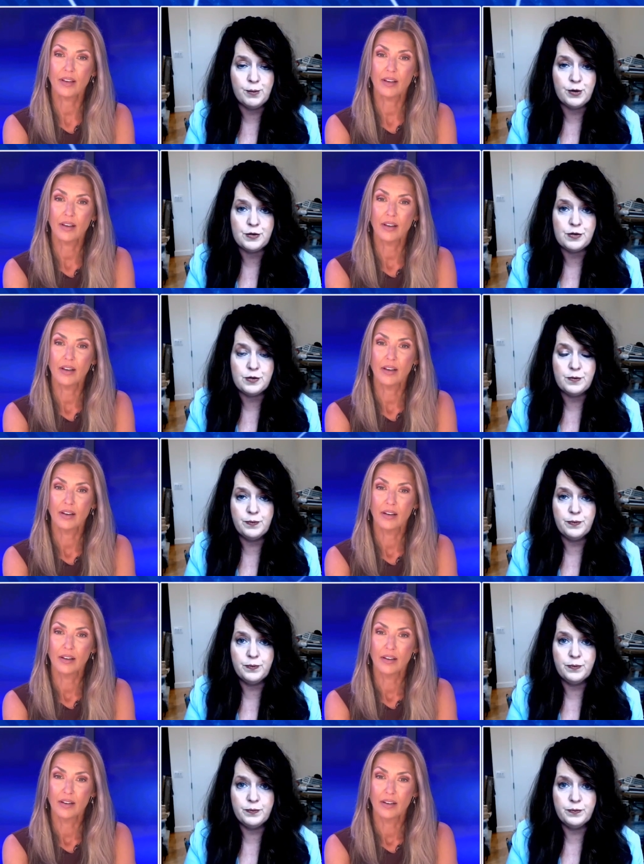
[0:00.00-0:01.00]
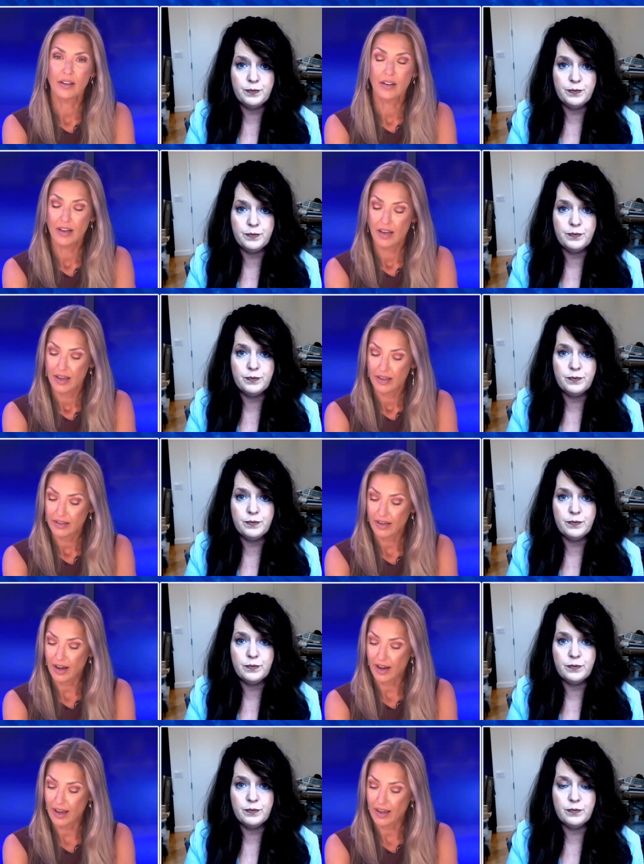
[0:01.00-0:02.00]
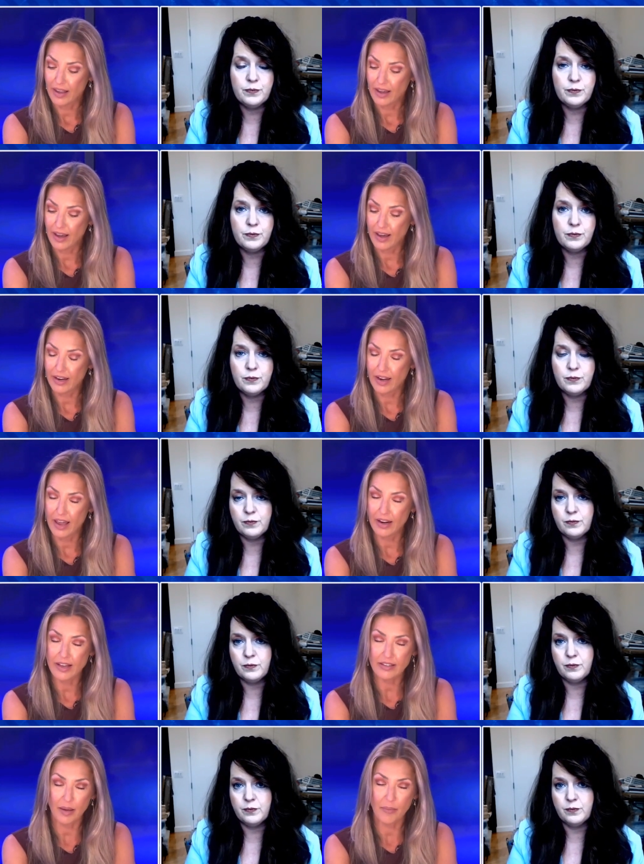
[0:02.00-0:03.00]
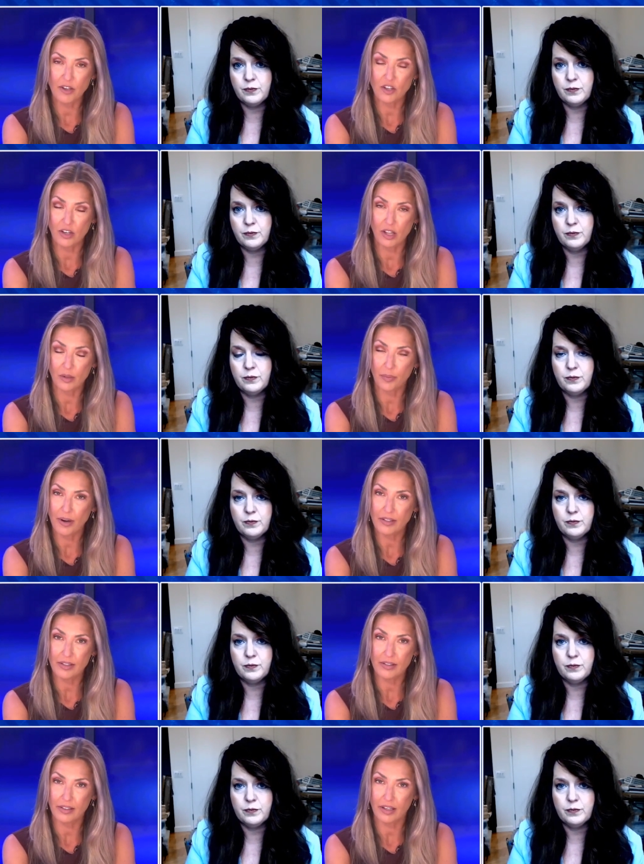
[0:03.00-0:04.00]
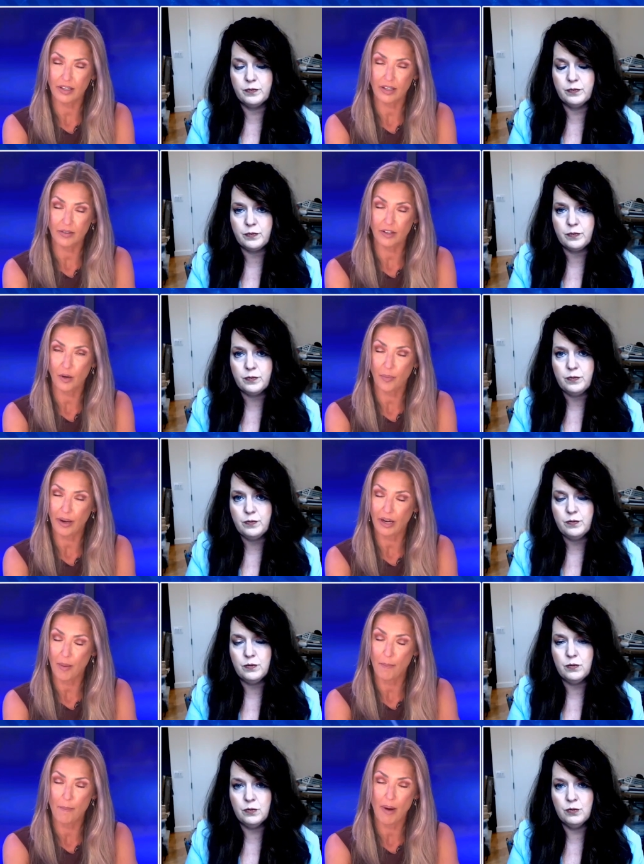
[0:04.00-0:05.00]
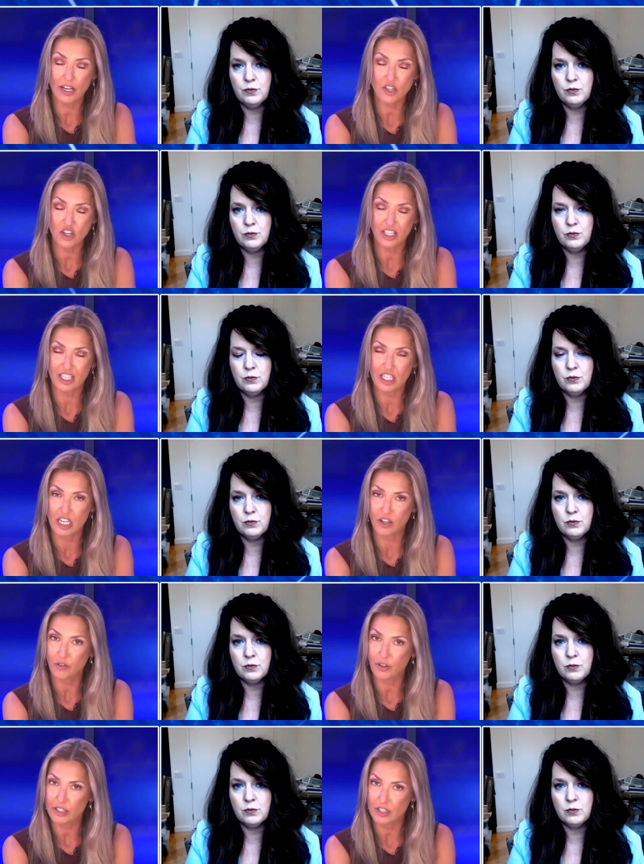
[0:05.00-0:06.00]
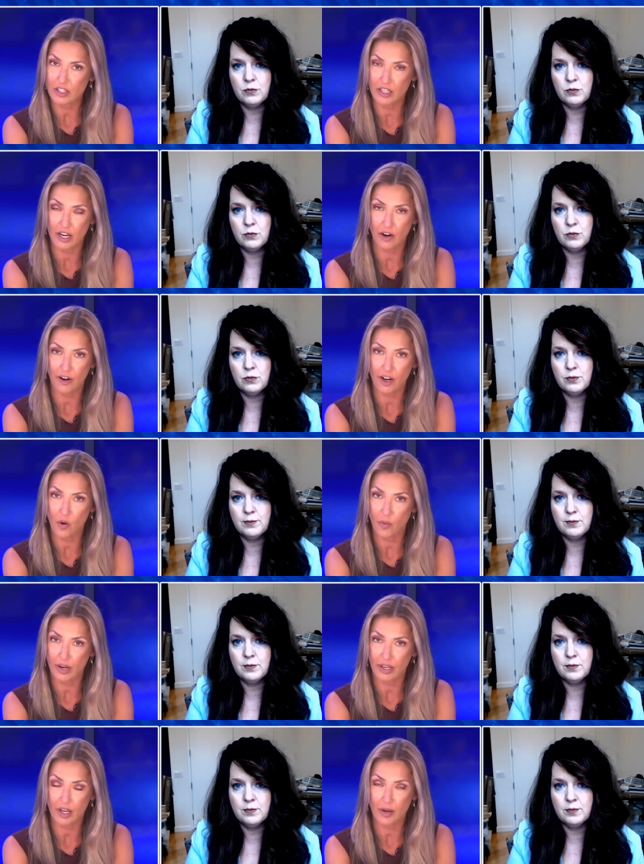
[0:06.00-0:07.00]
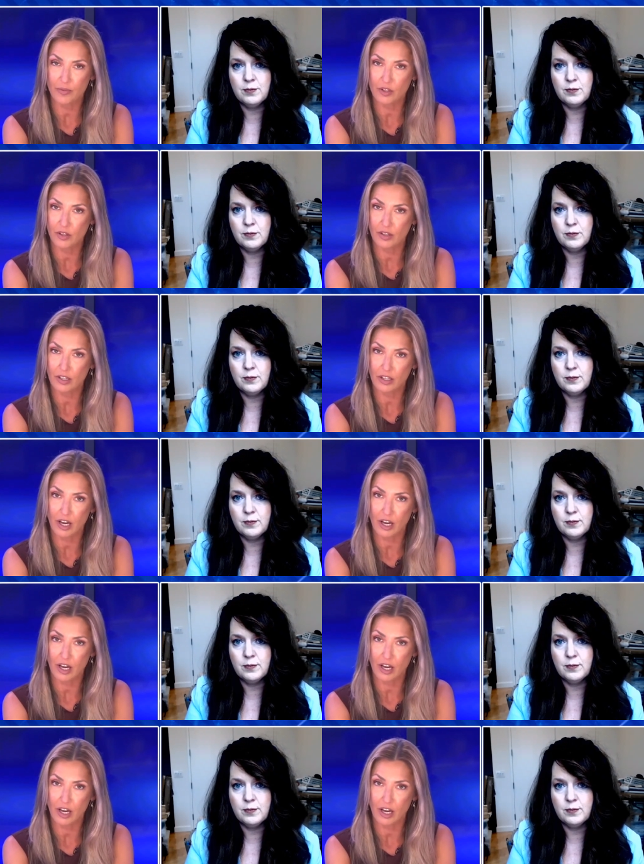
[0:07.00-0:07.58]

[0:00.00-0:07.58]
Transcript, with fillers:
Speaker 1: numbers.
Speaker 2: Yeah. And, and, and as I mentioned, the president's going to, you know, paint a much different scenario when it comes to the